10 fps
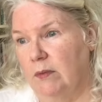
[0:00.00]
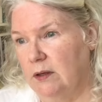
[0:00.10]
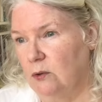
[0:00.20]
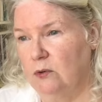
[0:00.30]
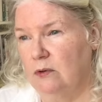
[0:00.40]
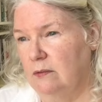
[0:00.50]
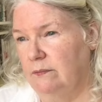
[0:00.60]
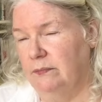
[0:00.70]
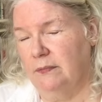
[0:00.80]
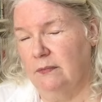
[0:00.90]
you know,
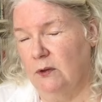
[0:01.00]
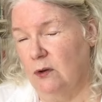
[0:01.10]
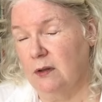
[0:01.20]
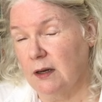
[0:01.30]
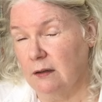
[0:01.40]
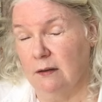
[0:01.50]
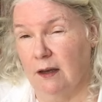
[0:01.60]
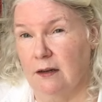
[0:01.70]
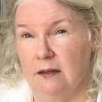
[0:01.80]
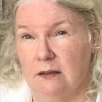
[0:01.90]
North
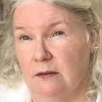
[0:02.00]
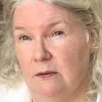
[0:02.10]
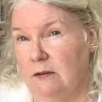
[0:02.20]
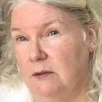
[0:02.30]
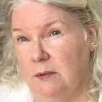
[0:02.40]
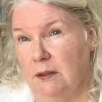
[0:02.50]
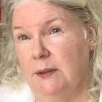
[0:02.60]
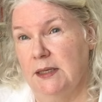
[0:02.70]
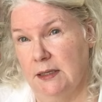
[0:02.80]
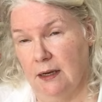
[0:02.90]
Carolina to, to
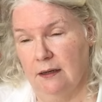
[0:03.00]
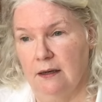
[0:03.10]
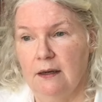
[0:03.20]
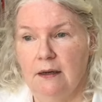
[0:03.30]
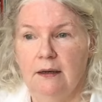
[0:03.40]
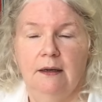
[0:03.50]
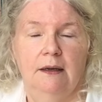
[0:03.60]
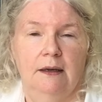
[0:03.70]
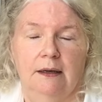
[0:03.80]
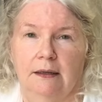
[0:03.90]
Louisiana,
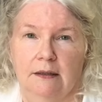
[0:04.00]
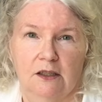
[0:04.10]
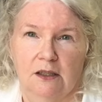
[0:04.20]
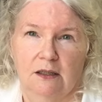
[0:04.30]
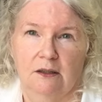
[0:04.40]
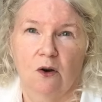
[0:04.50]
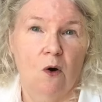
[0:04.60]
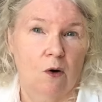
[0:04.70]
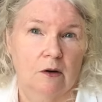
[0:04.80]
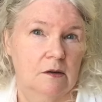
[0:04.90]
and just the
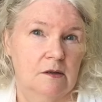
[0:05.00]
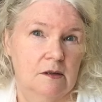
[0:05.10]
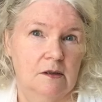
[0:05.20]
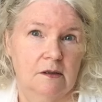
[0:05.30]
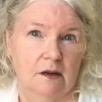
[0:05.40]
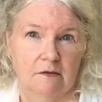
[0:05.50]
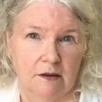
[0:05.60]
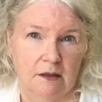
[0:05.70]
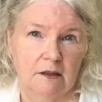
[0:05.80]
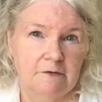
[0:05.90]
horrors of
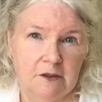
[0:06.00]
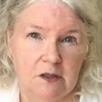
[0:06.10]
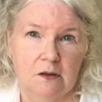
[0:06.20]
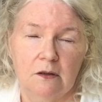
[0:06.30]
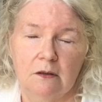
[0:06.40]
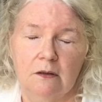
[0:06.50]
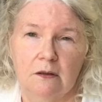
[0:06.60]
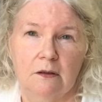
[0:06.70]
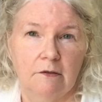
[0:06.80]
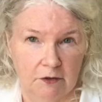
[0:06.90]
that and the physical
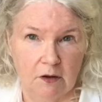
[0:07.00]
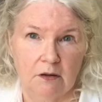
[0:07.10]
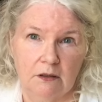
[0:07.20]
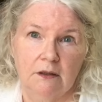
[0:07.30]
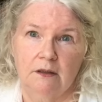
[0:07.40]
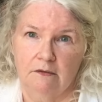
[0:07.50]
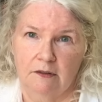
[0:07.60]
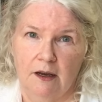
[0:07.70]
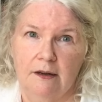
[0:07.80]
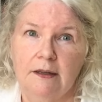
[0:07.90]
difficulty of
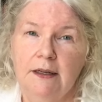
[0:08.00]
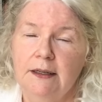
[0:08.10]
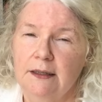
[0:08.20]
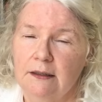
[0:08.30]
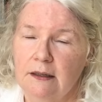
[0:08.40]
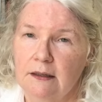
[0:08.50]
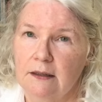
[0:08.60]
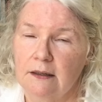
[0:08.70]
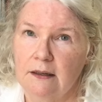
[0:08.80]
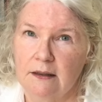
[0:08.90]
that. I think
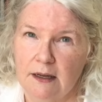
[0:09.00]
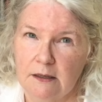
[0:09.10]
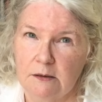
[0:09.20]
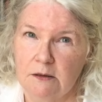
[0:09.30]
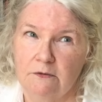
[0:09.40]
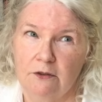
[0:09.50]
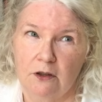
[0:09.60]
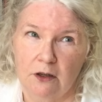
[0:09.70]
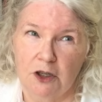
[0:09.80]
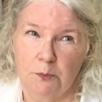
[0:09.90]
that's, for the
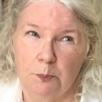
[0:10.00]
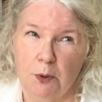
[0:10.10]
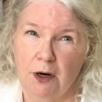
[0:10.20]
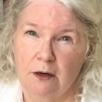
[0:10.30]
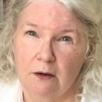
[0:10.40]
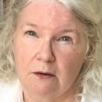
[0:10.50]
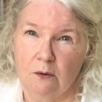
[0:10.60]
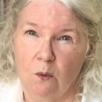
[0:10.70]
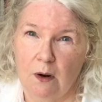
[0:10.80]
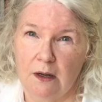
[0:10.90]
large part,
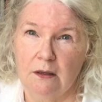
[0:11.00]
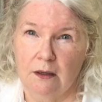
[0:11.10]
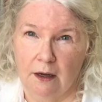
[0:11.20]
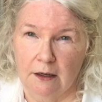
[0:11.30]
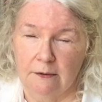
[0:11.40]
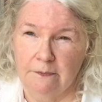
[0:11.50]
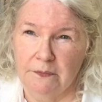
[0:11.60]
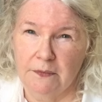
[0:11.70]
well done.